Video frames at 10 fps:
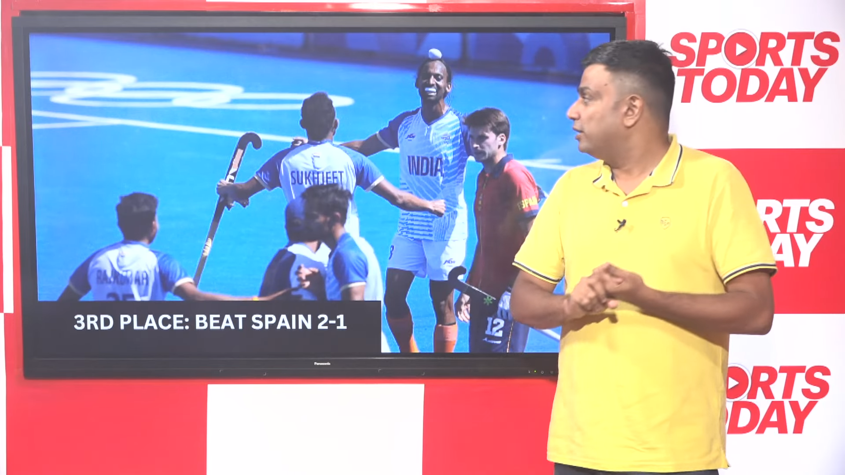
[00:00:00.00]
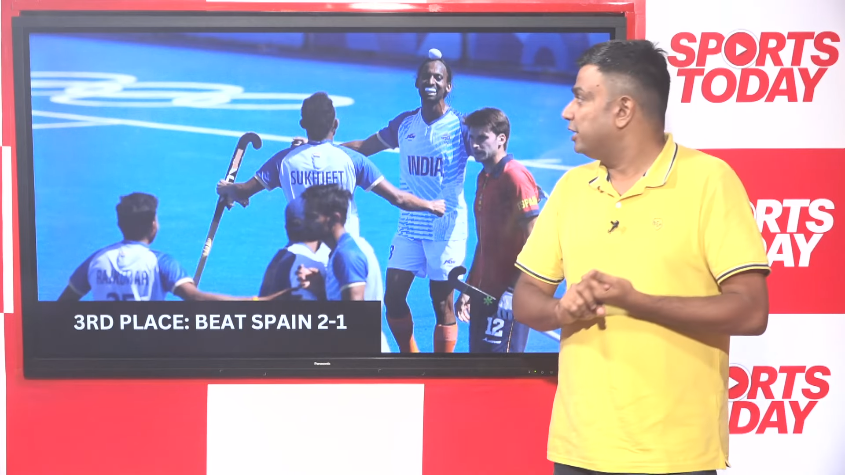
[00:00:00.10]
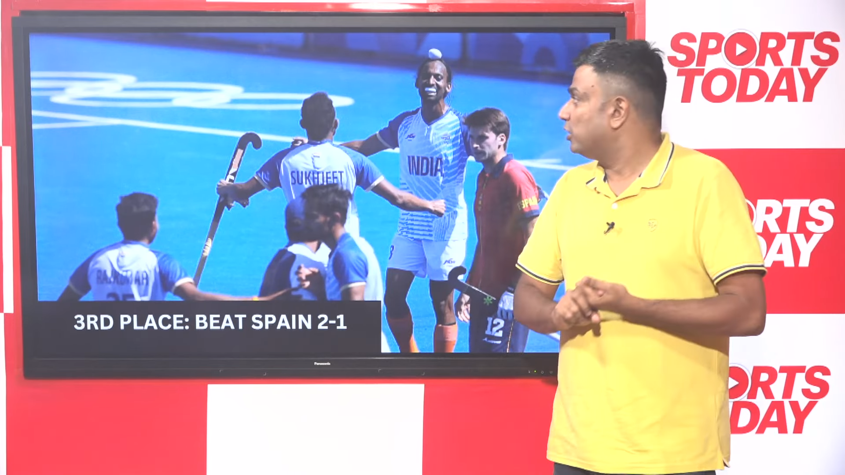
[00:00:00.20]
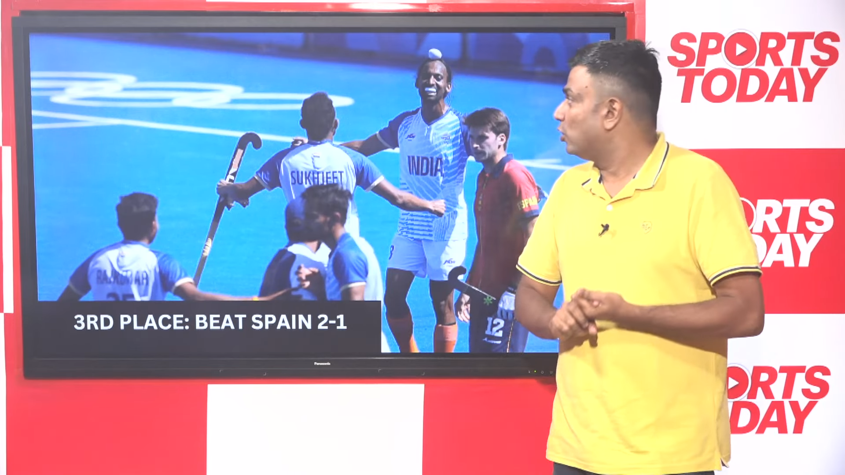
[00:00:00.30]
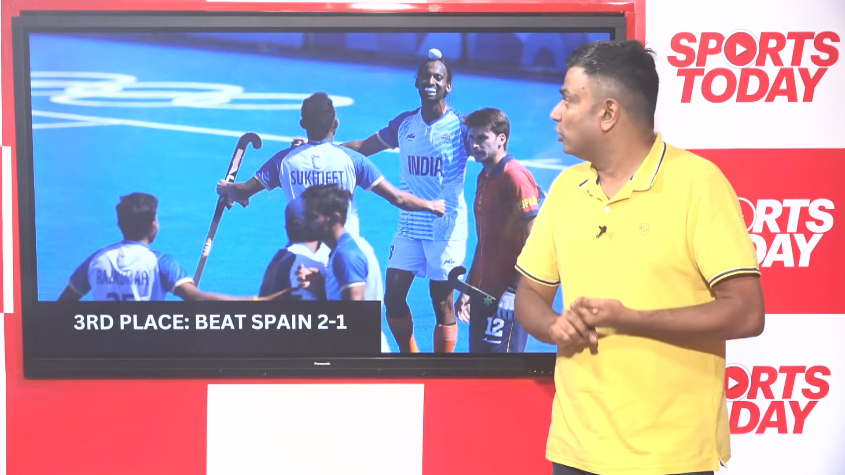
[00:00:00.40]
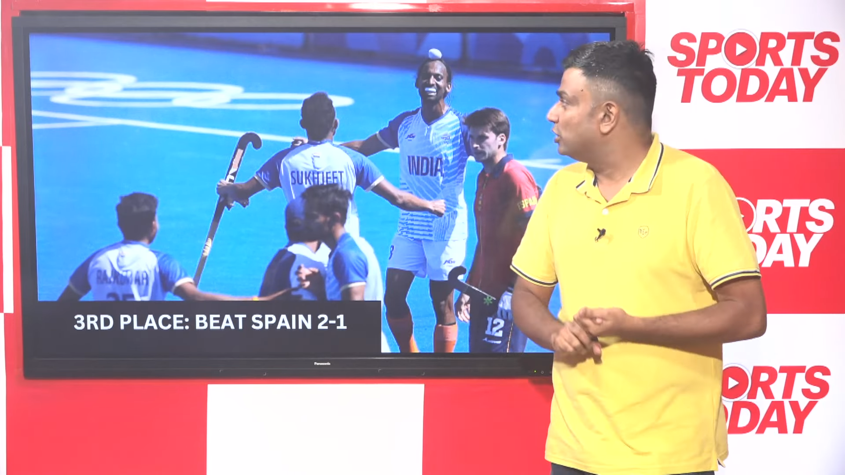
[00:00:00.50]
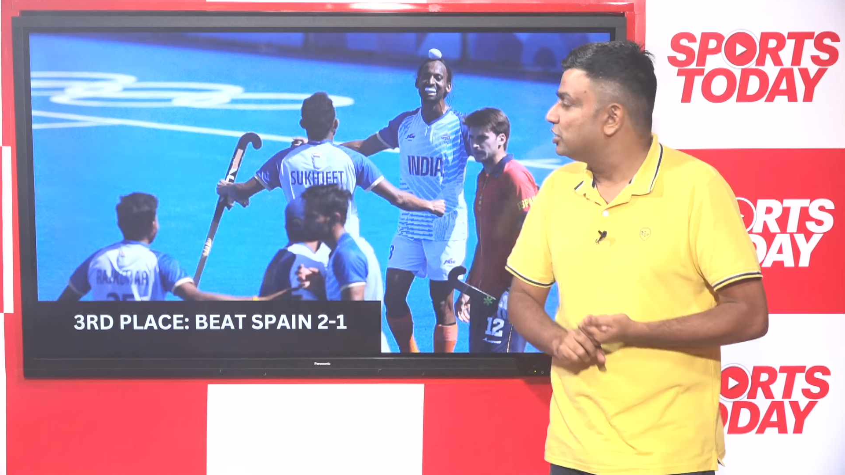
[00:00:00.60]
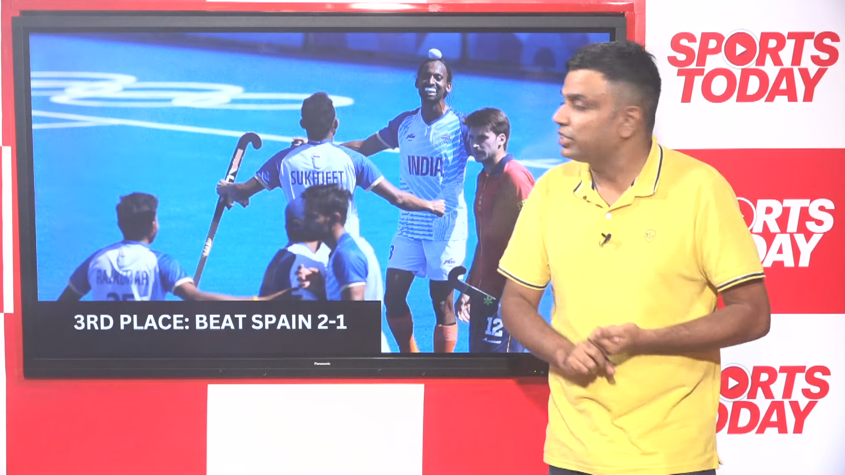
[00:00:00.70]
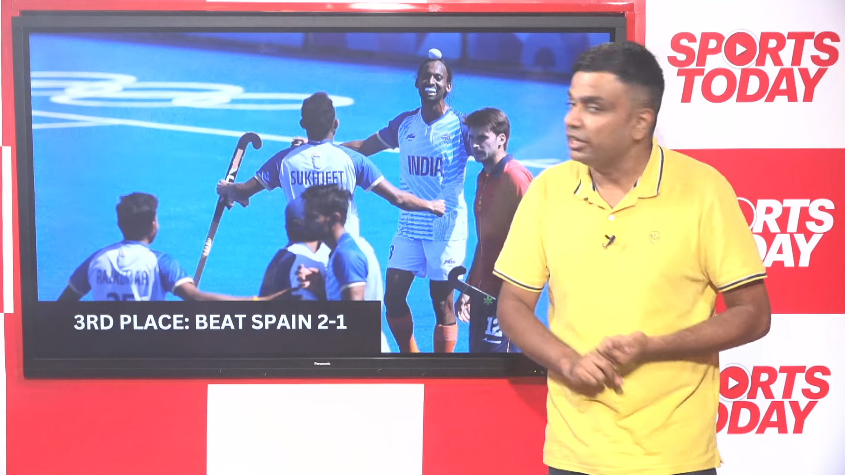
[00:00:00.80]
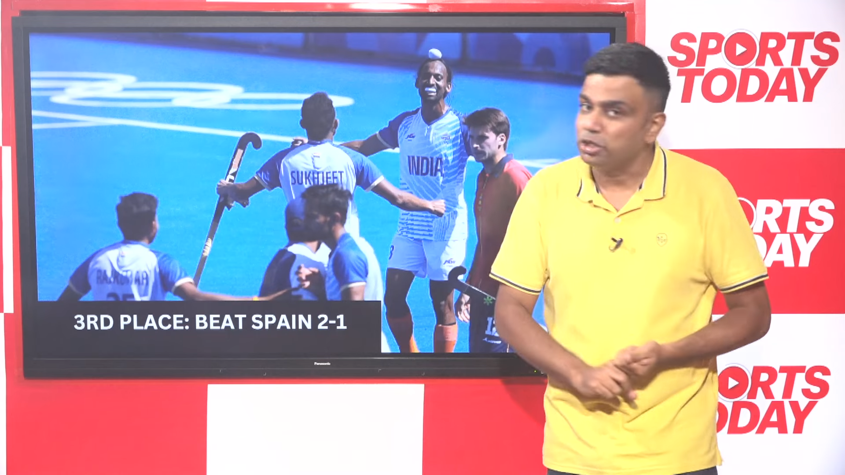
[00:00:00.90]
corners
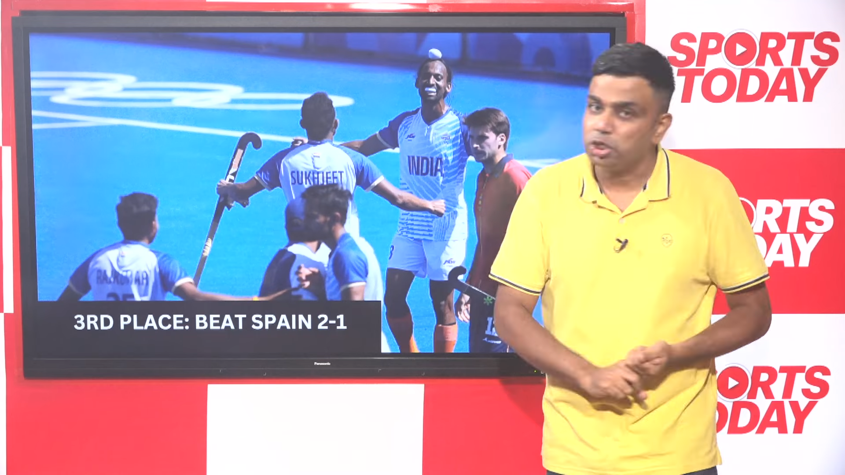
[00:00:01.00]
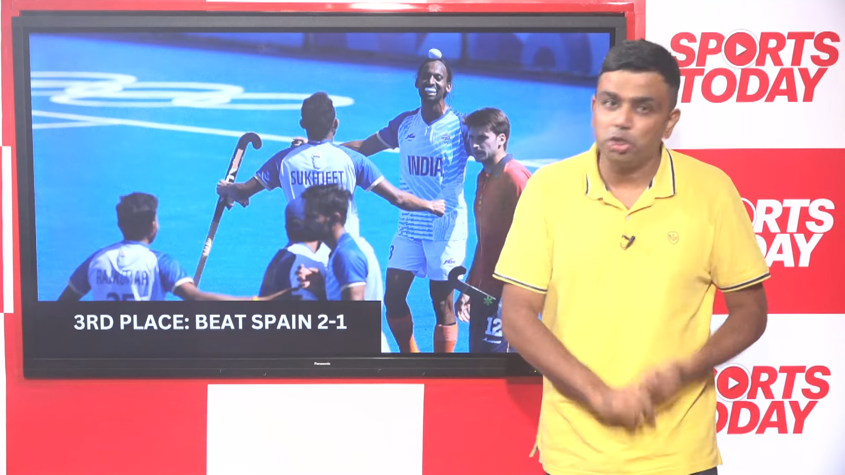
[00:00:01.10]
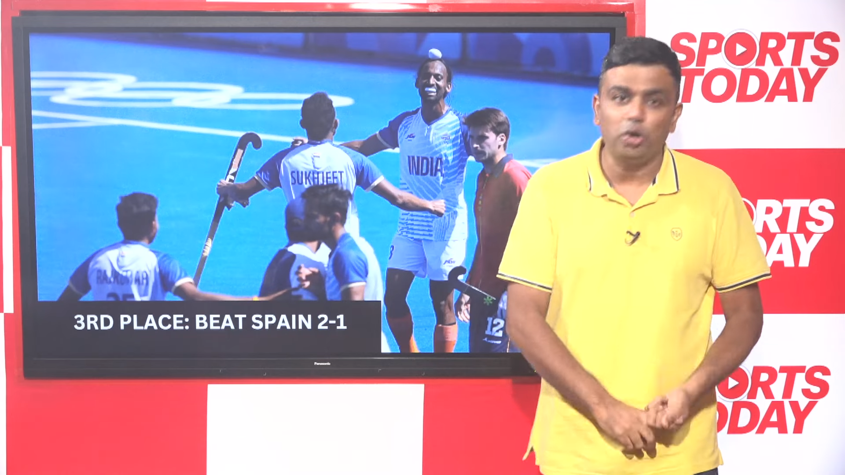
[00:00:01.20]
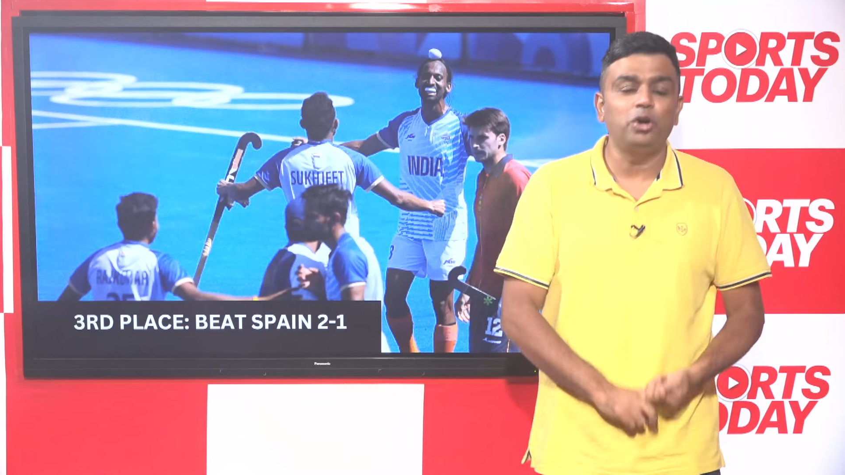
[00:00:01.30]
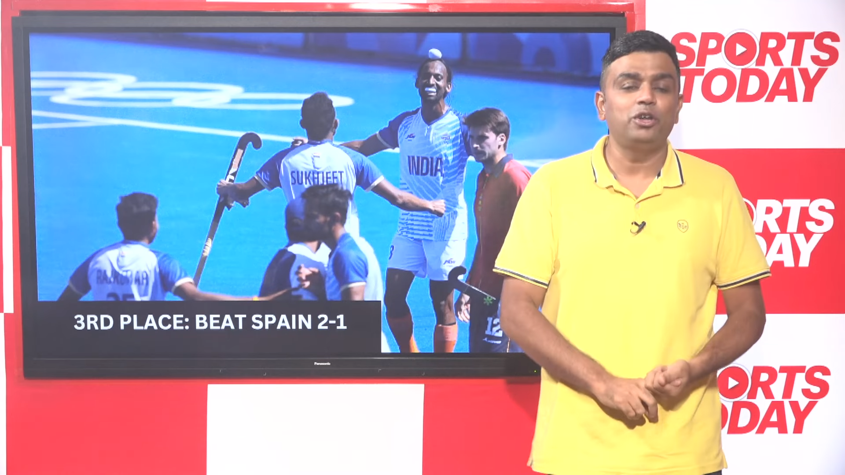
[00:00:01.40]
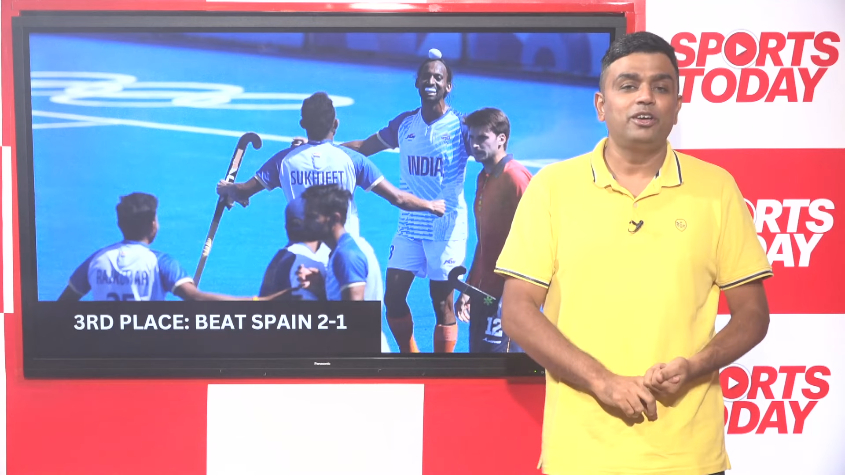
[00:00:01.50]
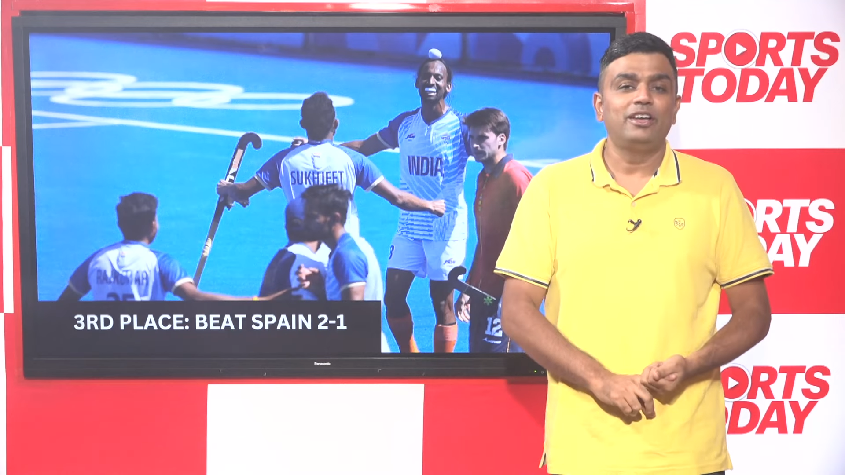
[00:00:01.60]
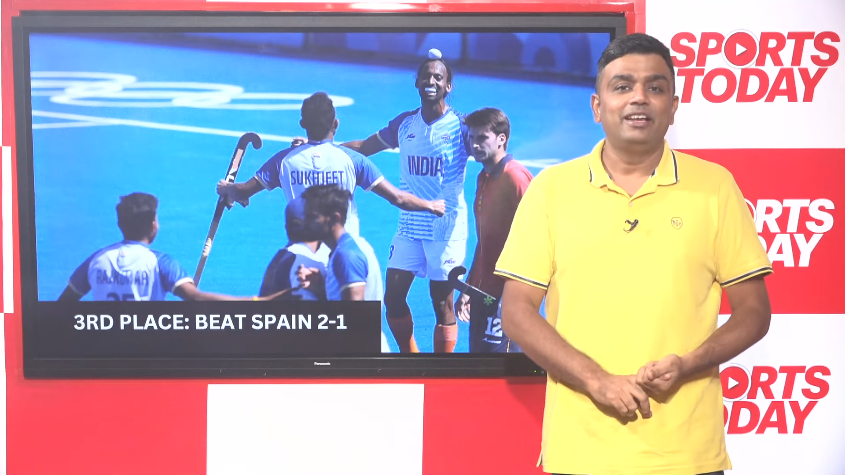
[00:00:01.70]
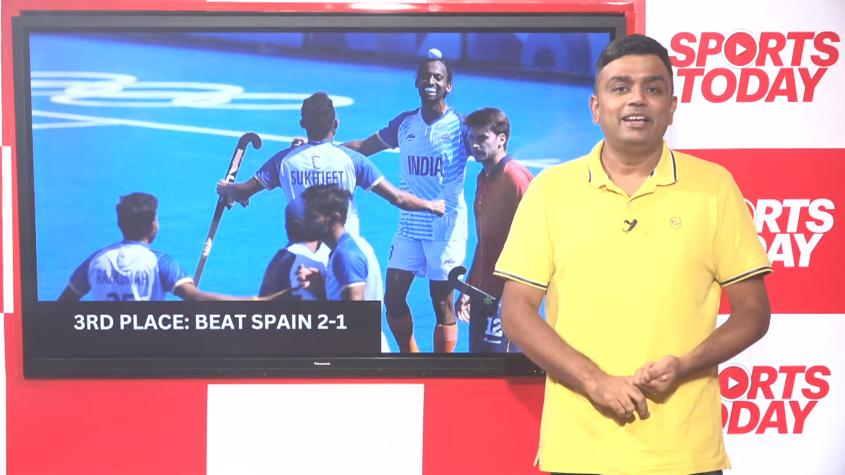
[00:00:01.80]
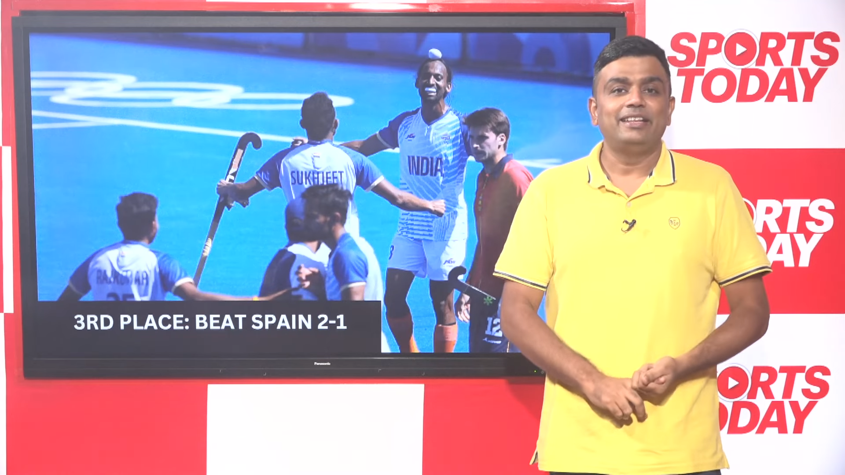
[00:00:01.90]
ensured
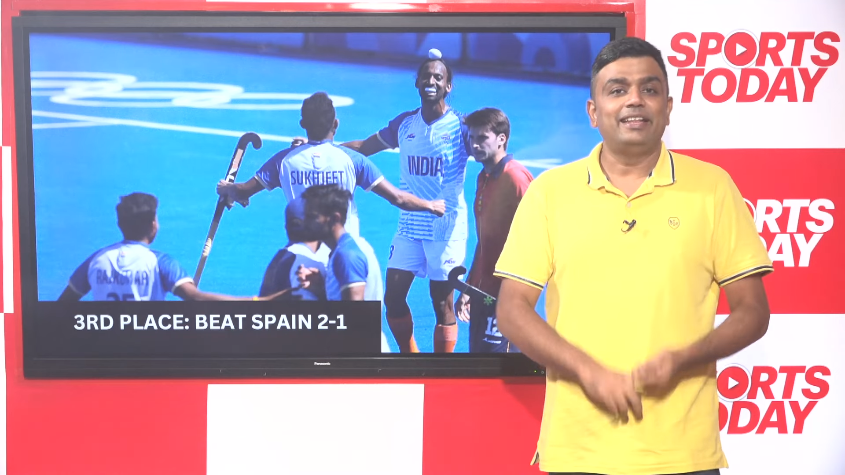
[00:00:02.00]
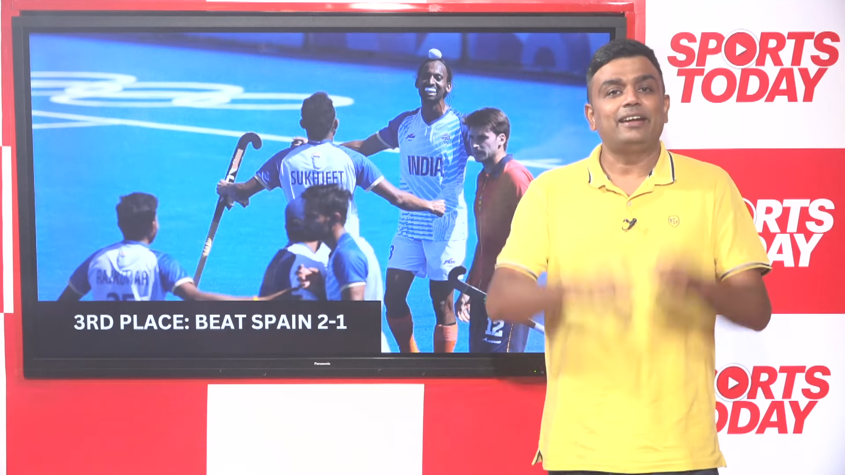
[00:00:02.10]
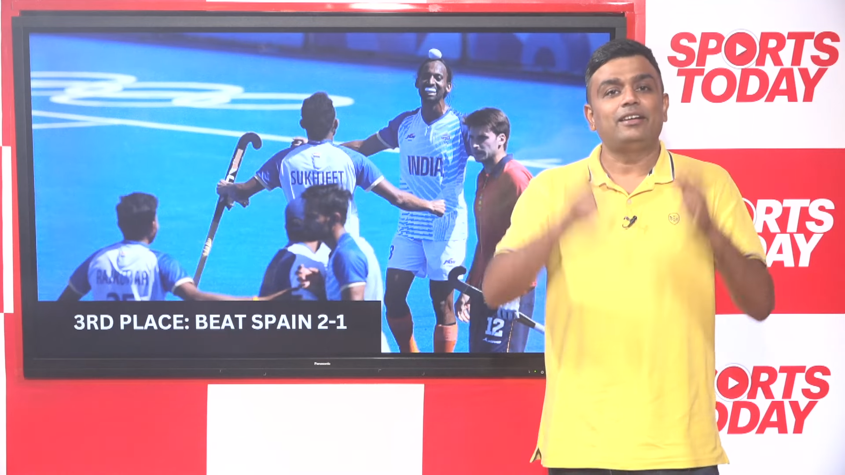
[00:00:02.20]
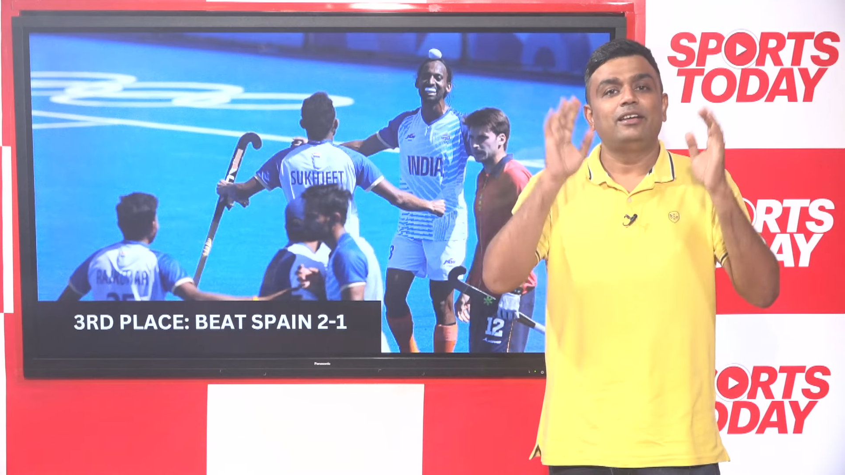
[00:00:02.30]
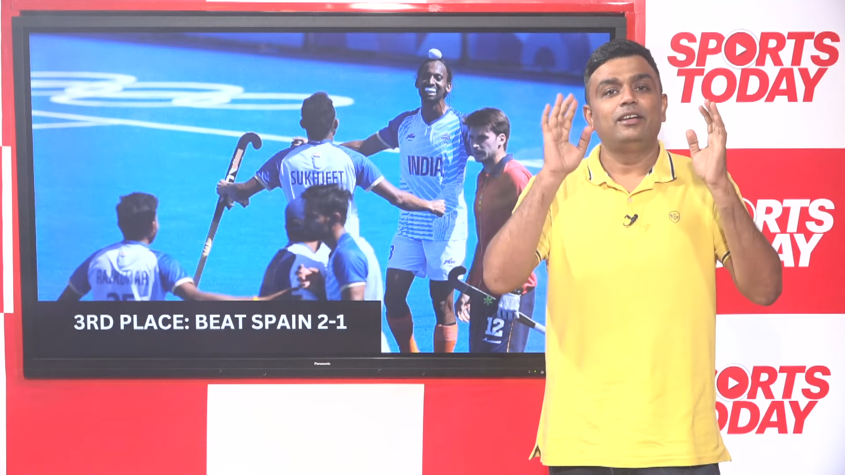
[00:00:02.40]
that